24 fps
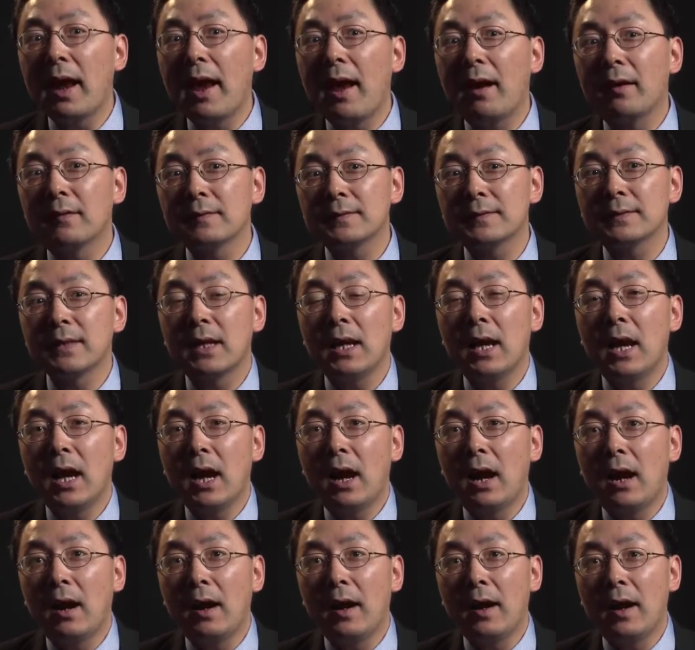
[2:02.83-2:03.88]
health
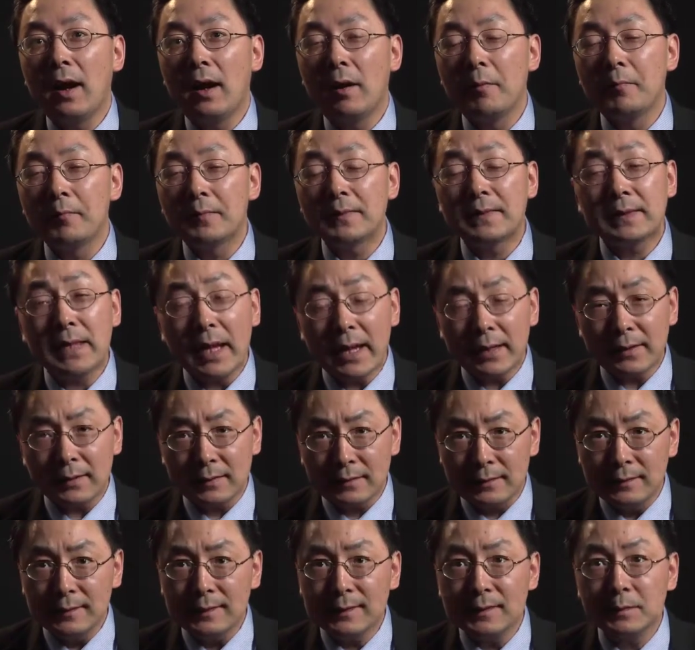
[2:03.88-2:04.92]

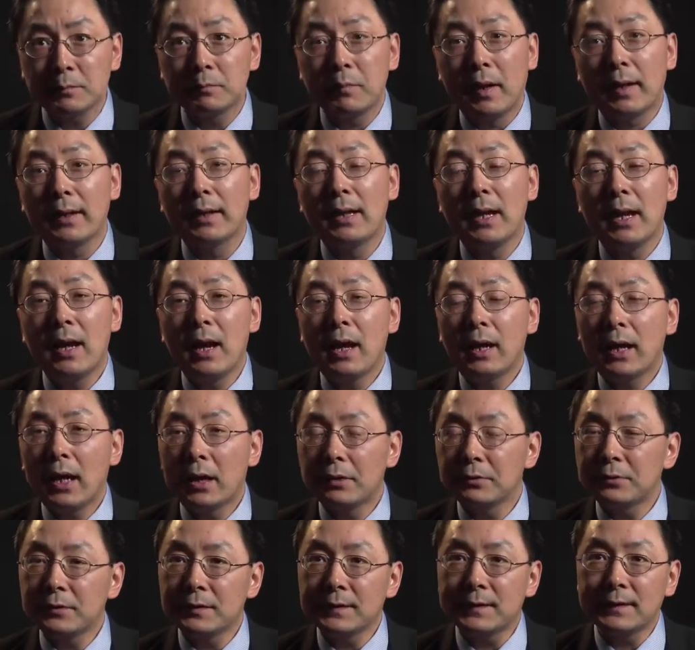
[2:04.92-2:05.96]
status, right,
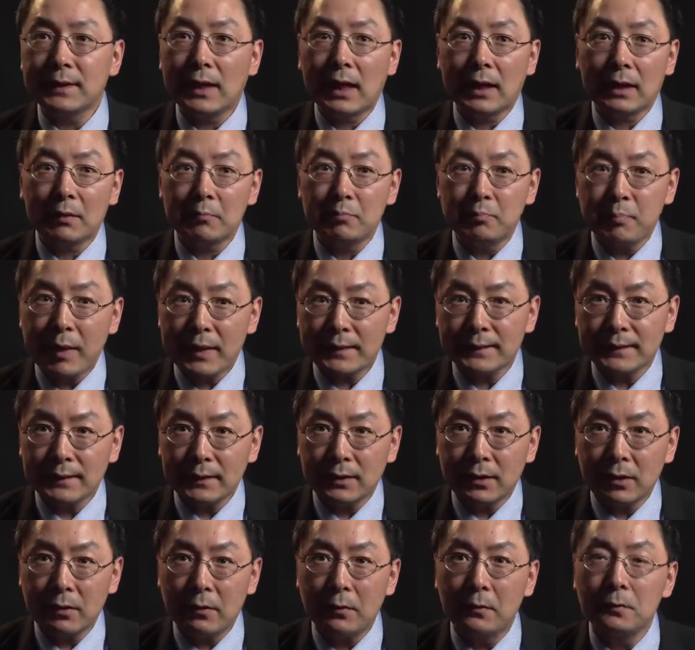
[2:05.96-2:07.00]
countries like
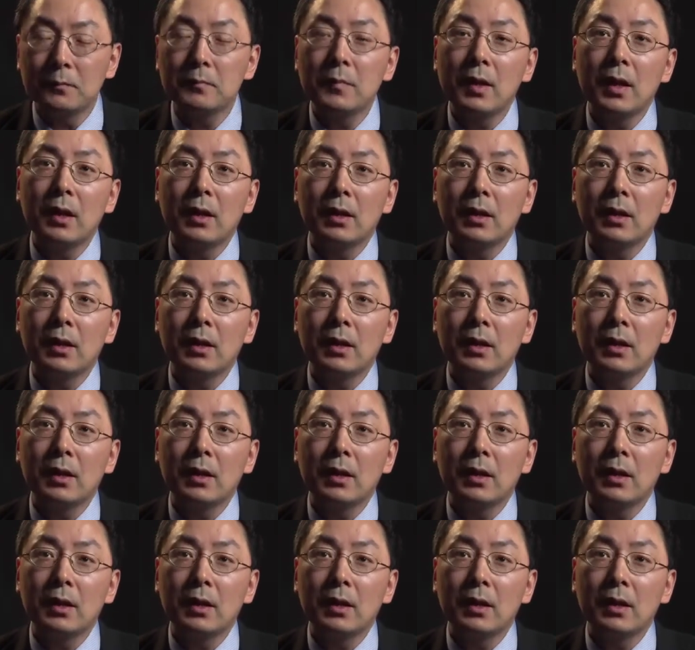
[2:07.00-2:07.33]
Mexico,